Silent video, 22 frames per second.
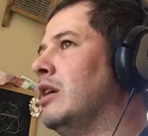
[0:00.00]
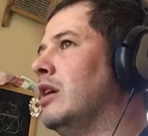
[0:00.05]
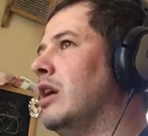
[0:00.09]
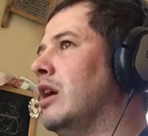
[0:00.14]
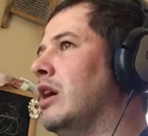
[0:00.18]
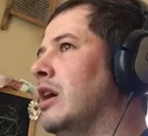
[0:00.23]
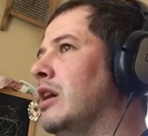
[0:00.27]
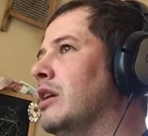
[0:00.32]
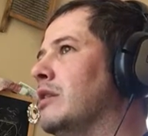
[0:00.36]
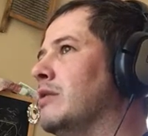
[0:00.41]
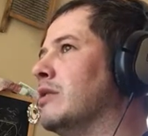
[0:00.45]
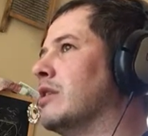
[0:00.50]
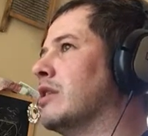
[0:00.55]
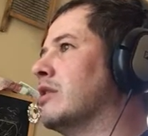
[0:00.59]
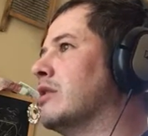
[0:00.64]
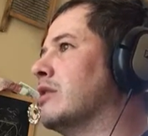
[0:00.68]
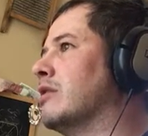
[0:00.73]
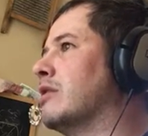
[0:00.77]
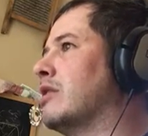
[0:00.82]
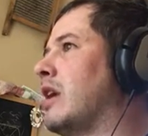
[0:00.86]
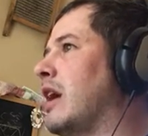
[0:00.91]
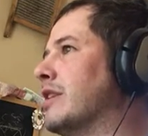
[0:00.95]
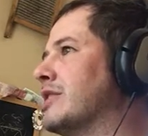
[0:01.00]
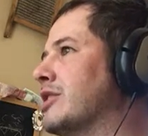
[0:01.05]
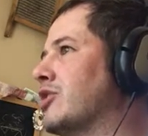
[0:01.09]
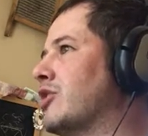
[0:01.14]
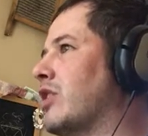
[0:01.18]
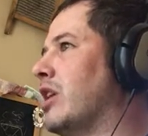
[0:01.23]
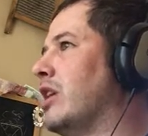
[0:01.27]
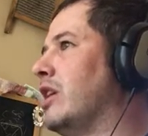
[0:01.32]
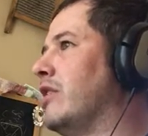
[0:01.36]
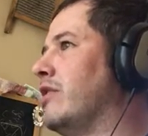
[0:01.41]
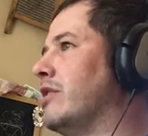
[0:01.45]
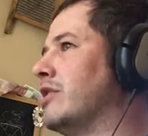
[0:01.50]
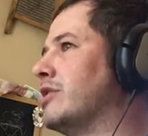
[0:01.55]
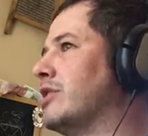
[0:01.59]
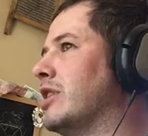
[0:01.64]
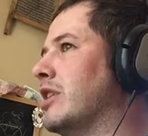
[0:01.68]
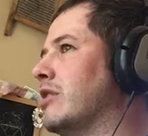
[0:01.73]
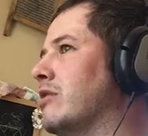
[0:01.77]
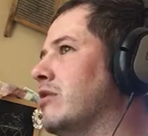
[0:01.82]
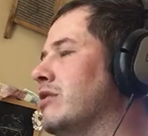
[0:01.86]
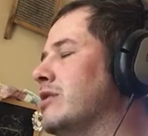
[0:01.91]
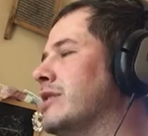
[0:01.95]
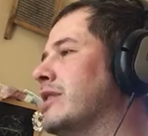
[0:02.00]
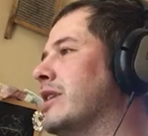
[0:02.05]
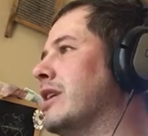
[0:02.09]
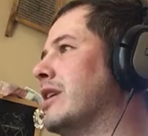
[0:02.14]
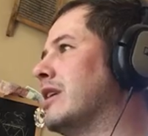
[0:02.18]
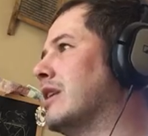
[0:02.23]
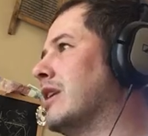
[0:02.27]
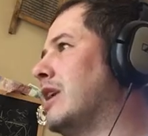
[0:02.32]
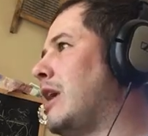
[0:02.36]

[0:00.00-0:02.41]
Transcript: Concentrate on hitting the singles.